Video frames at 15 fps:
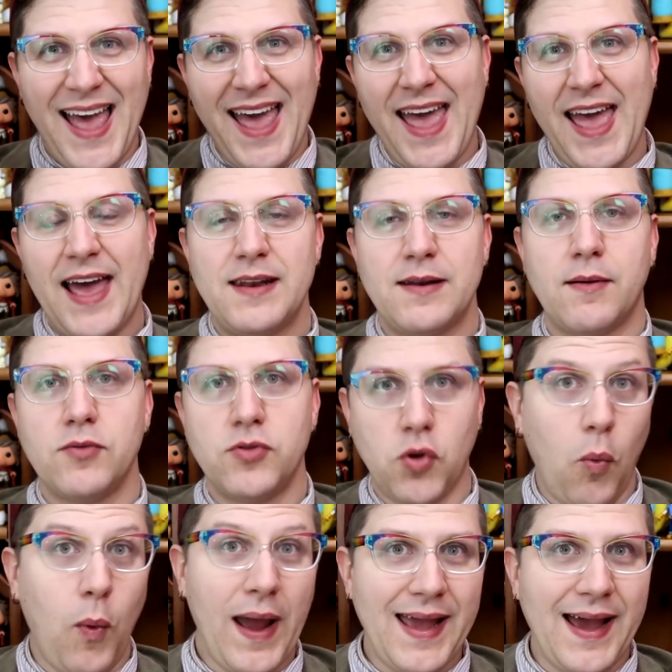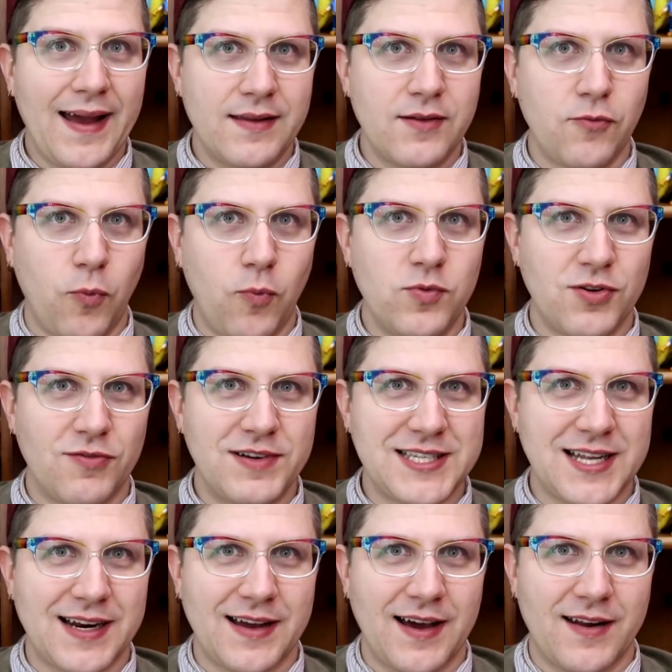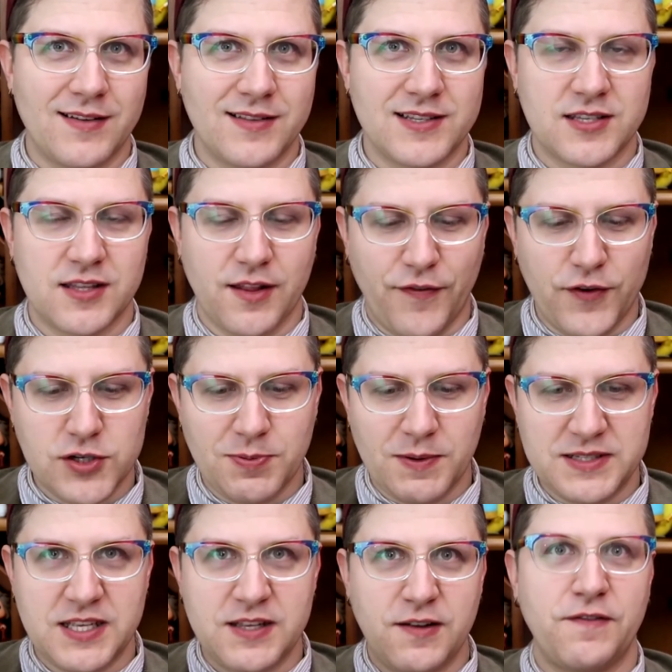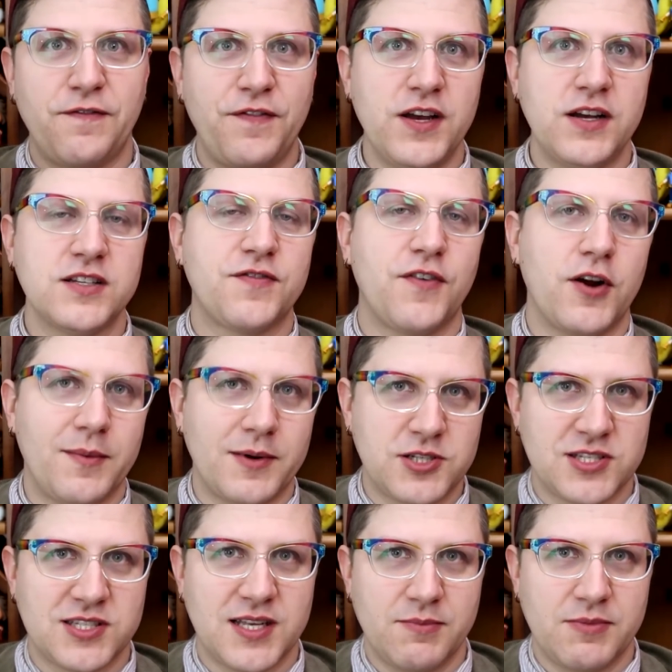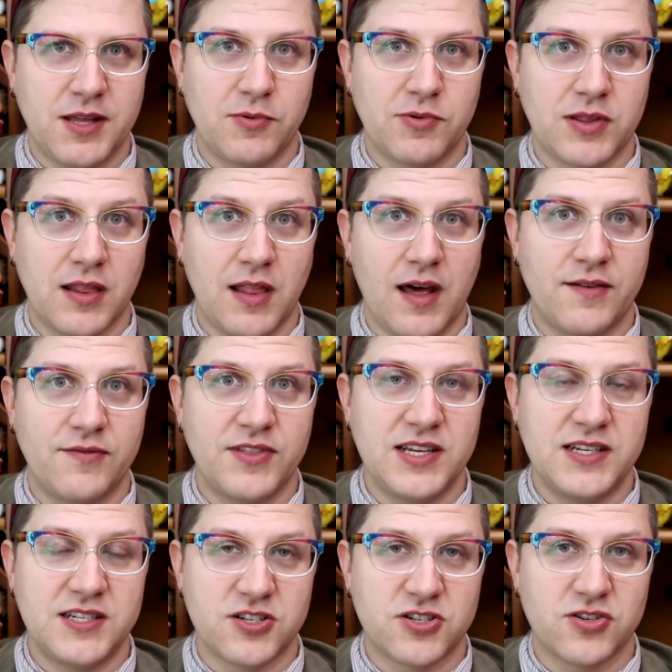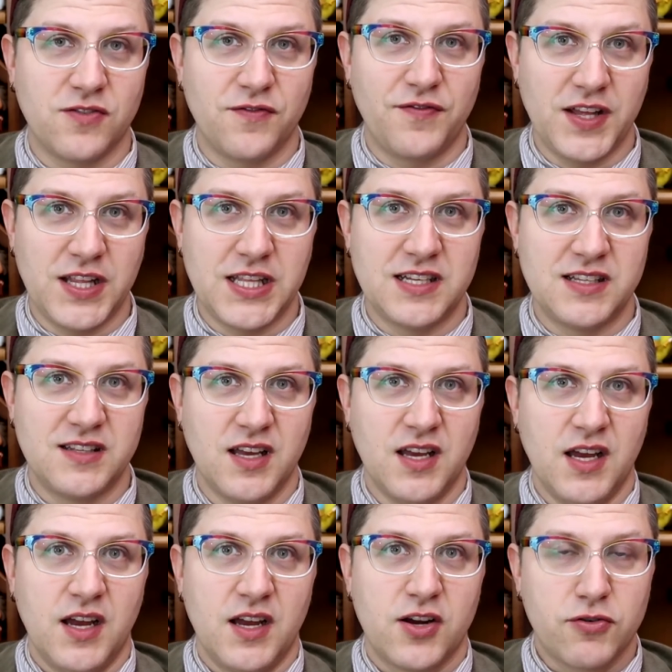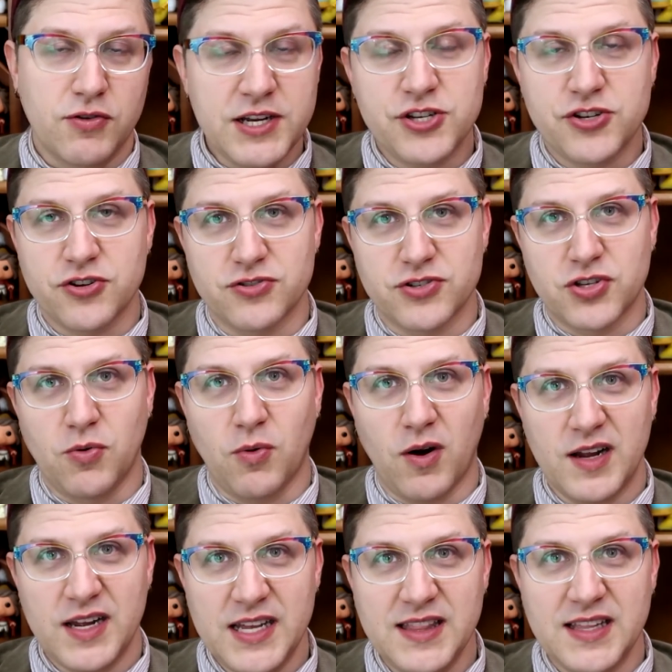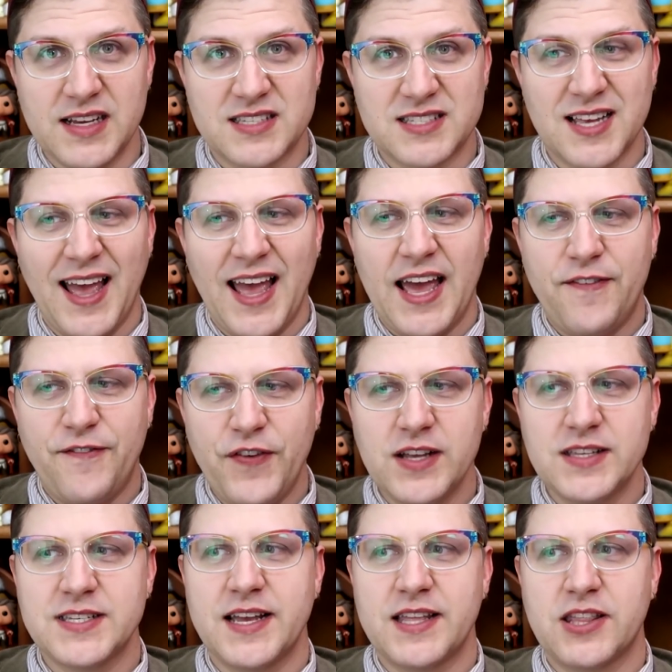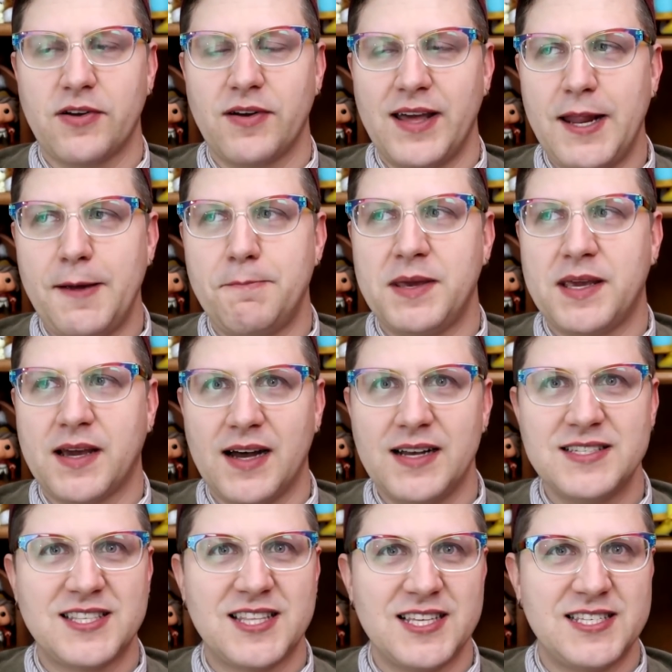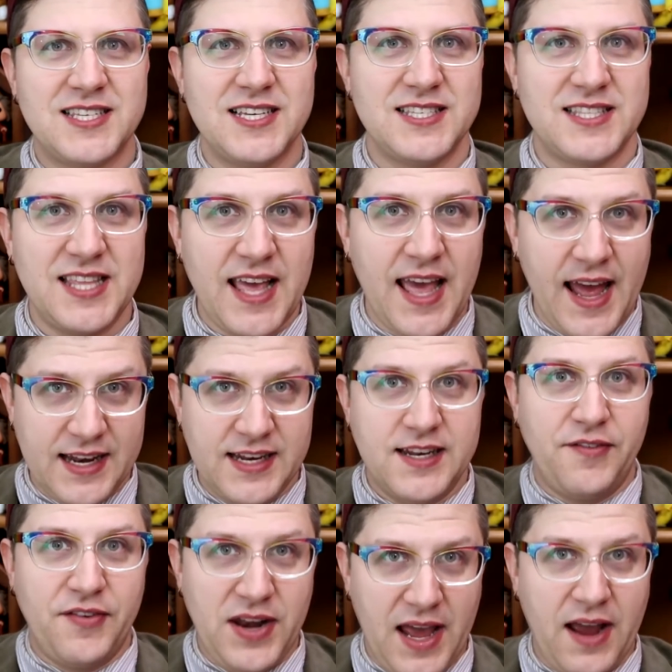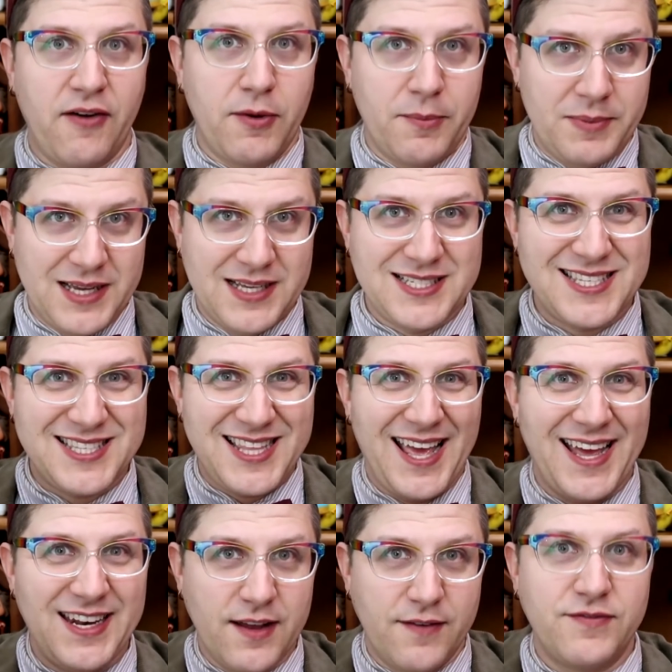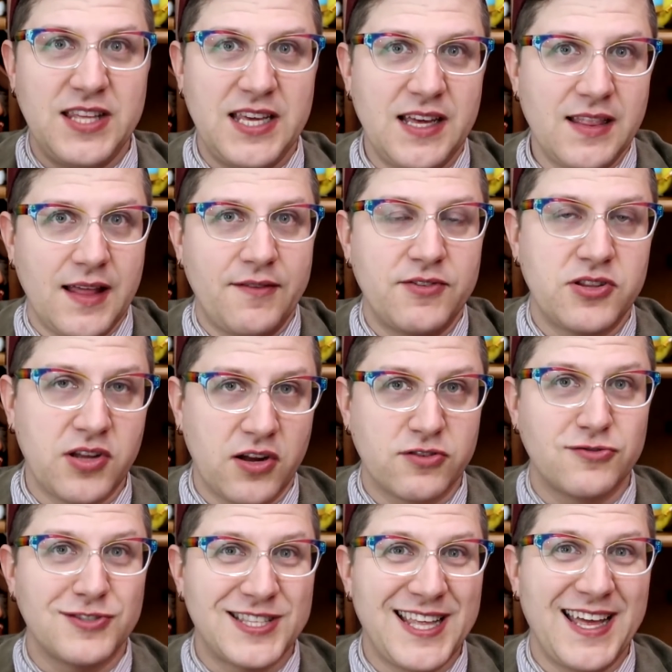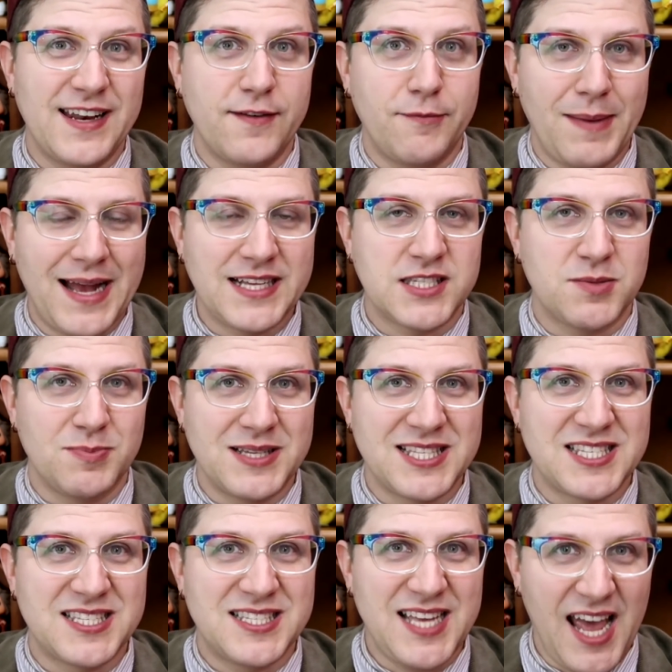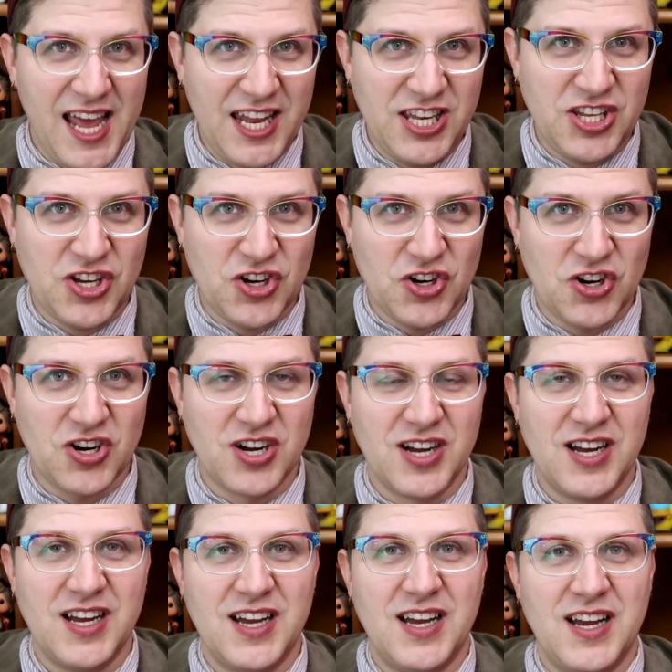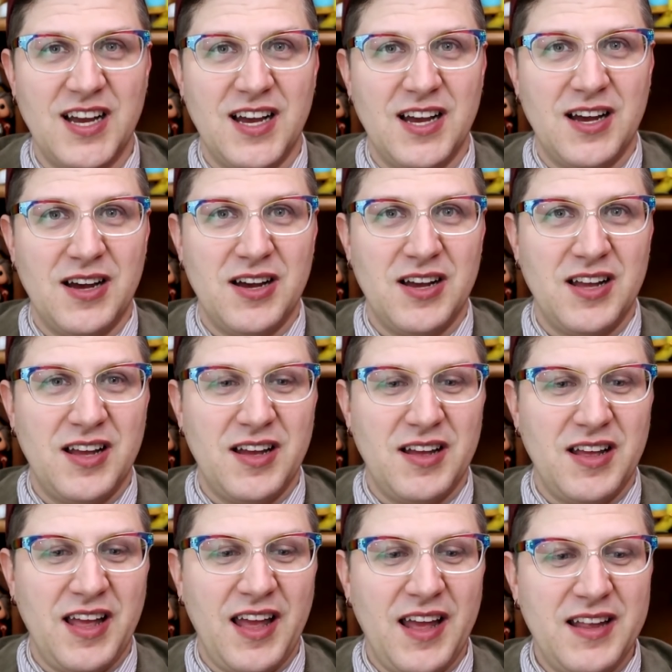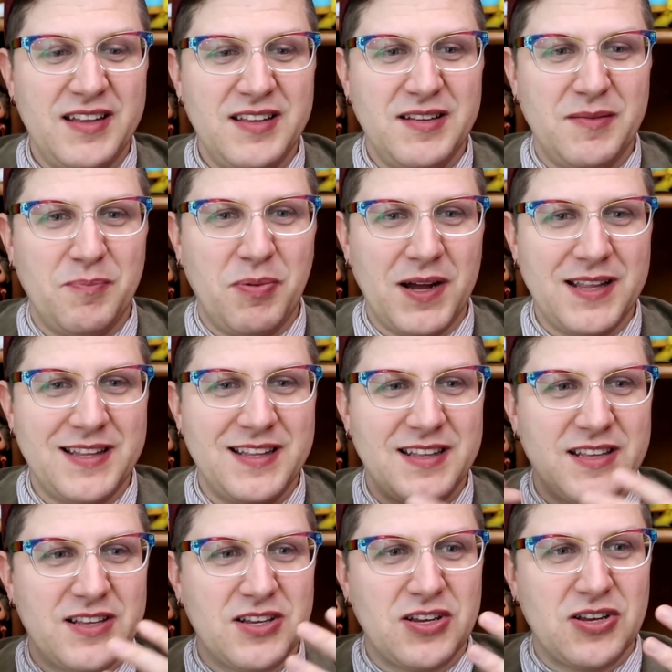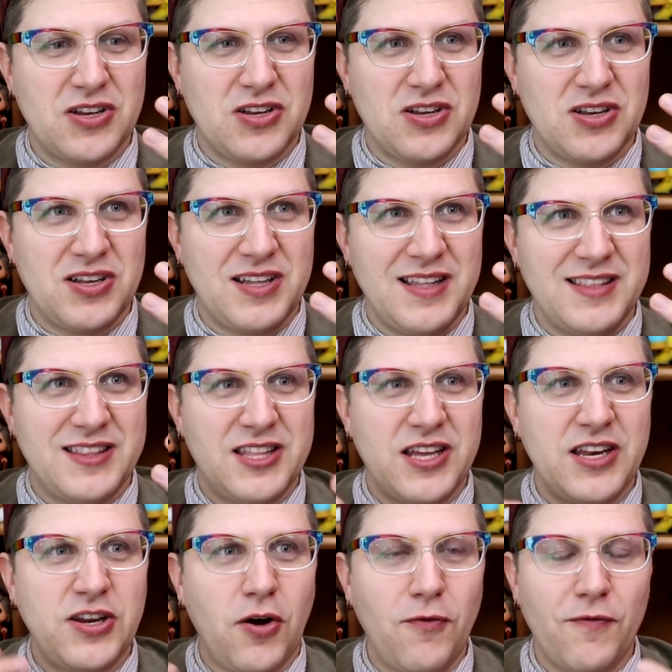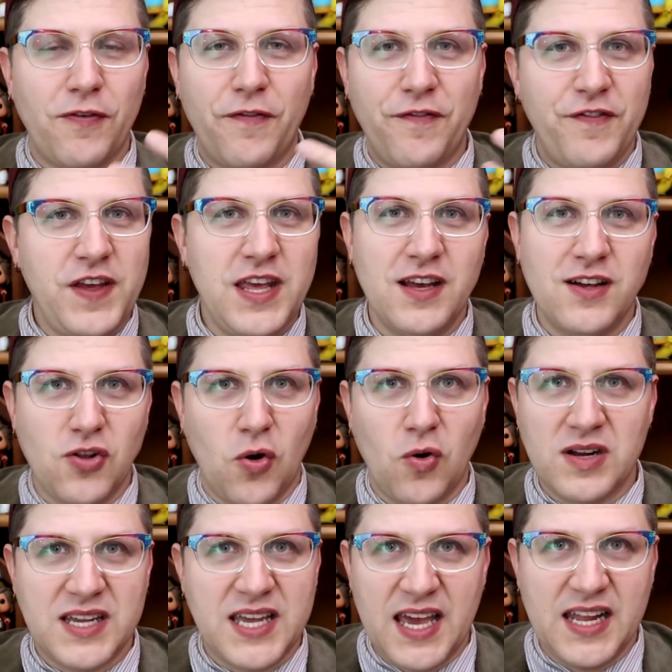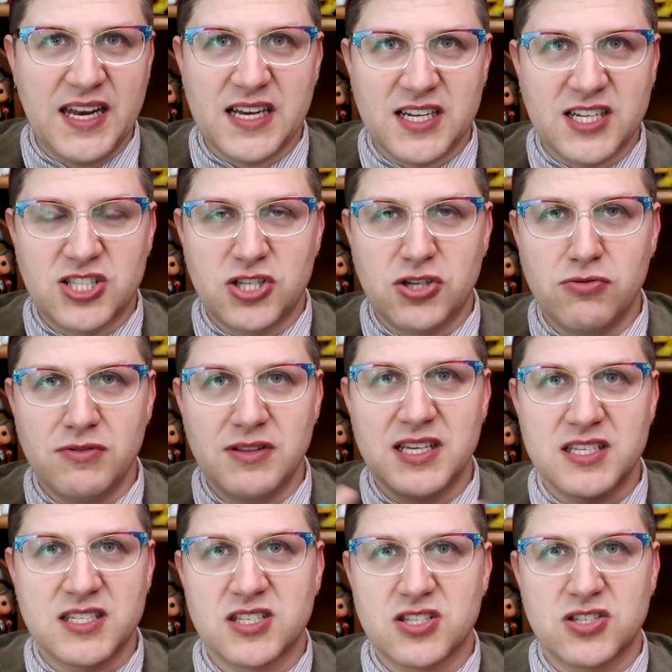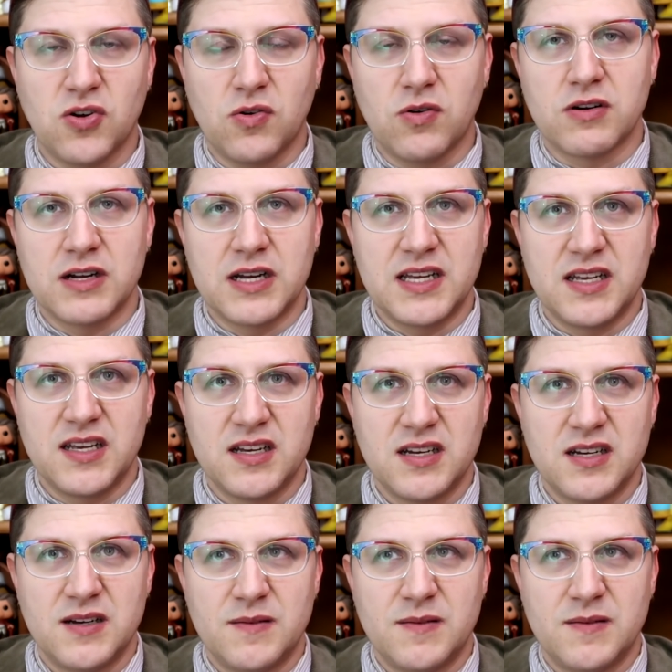And the way the reason I got on this in the first place is it feels very much the same thing with a lot of the additional villain creatures who are in this. It feels like they're in it because this is the end of an era, because it's the end of the 11th Doctor, it's the end of Matt Smith's tenure. And, but they don't feel organic to this story.